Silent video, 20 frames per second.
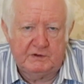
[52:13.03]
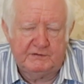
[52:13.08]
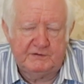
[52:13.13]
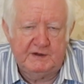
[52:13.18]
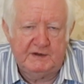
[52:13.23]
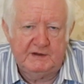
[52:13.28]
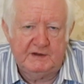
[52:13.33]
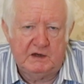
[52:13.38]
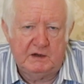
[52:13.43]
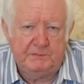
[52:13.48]
I
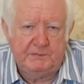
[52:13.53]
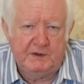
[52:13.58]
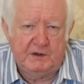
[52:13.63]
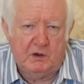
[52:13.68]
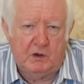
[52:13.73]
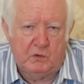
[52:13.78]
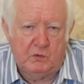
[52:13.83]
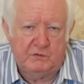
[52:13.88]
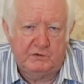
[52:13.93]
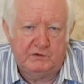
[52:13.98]
think they're a bit
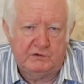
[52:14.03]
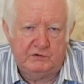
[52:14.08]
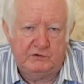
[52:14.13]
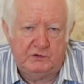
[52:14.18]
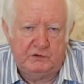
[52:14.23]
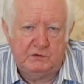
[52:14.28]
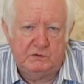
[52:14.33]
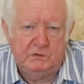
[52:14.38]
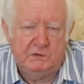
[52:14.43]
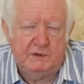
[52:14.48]
older than
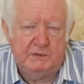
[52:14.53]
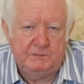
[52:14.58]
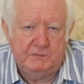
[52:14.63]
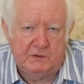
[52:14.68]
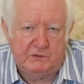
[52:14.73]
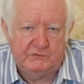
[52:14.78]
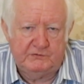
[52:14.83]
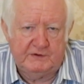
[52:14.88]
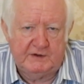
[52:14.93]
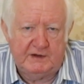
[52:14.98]
you in
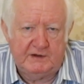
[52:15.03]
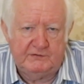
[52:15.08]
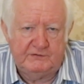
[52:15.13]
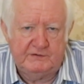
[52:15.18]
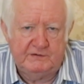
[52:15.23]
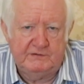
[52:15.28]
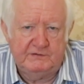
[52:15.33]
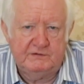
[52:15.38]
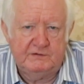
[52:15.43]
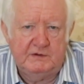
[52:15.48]
most
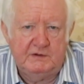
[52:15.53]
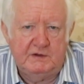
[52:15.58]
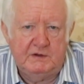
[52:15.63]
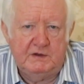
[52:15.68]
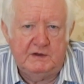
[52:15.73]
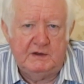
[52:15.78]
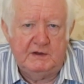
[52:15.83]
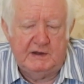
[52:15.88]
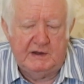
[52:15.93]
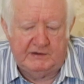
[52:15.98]
cases.
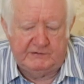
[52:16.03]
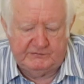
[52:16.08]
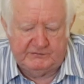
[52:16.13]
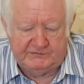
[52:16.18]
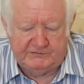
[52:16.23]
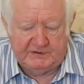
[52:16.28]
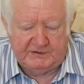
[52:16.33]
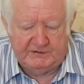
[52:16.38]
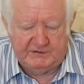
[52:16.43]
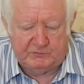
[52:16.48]
As I
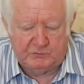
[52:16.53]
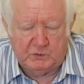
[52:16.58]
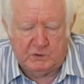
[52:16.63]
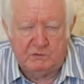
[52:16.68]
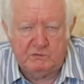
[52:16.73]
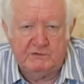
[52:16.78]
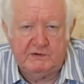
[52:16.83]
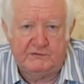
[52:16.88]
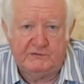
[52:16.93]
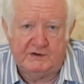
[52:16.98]
said, this
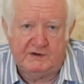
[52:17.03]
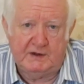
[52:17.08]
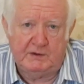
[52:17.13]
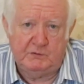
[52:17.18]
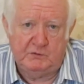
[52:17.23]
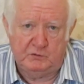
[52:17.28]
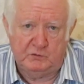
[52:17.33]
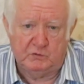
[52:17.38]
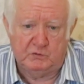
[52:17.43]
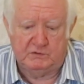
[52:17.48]
won't resonate
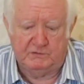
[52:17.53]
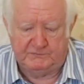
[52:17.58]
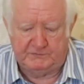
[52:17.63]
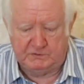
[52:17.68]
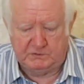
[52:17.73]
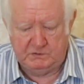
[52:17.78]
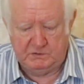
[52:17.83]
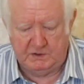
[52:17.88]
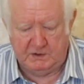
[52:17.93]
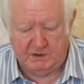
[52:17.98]
with all of
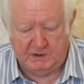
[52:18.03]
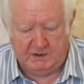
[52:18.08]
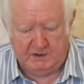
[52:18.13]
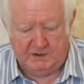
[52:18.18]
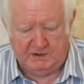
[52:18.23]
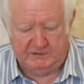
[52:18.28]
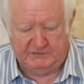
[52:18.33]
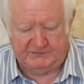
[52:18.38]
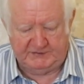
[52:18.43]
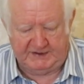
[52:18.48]
you.
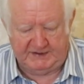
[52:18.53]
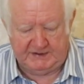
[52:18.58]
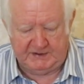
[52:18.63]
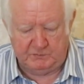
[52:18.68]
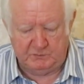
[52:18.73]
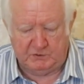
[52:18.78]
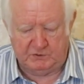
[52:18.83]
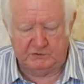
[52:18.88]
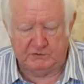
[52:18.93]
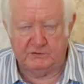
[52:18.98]
Take
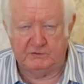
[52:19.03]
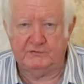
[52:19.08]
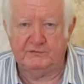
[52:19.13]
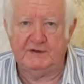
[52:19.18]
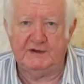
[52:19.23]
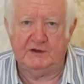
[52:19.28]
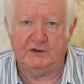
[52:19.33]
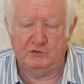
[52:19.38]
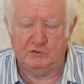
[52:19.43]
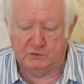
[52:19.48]
in what does,
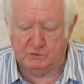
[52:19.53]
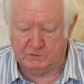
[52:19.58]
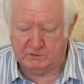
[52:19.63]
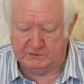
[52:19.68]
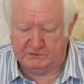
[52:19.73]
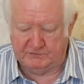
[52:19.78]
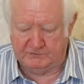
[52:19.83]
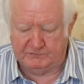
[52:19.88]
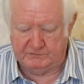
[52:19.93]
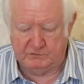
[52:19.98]
ignore
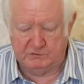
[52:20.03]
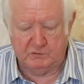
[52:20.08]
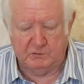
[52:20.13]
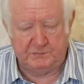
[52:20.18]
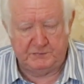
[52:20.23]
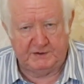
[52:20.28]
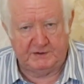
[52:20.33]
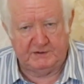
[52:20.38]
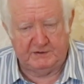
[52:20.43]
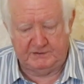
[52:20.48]
what doesn't, or
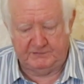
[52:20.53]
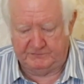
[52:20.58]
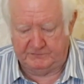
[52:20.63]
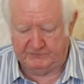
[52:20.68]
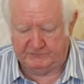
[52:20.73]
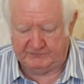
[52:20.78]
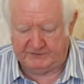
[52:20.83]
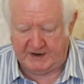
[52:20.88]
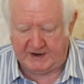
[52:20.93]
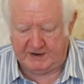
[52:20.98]
pick a
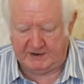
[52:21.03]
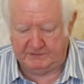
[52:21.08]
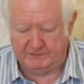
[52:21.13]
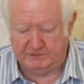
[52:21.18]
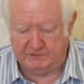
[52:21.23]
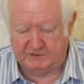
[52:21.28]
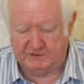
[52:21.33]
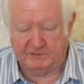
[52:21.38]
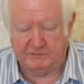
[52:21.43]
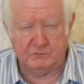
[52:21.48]
different stack.
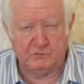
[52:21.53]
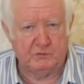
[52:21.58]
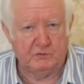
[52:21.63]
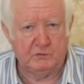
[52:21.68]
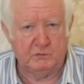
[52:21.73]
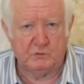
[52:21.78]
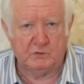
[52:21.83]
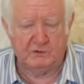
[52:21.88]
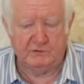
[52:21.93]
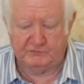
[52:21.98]
You can have more
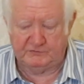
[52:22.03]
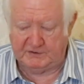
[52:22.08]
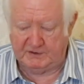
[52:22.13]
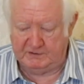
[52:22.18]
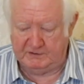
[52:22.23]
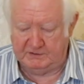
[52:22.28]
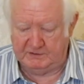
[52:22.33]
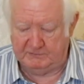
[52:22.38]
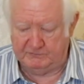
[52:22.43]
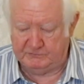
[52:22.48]
than one
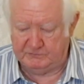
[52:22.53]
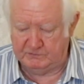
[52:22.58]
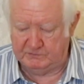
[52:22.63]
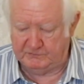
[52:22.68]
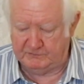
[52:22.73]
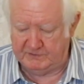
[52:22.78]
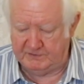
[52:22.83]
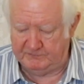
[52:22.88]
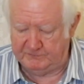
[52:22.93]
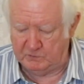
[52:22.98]
stack. You can have 2 or
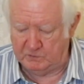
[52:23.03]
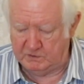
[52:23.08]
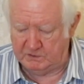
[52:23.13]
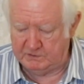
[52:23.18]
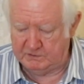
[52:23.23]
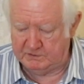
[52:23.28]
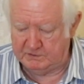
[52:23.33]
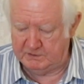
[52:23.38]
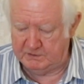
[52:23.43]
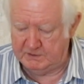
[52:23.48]
3 if you want.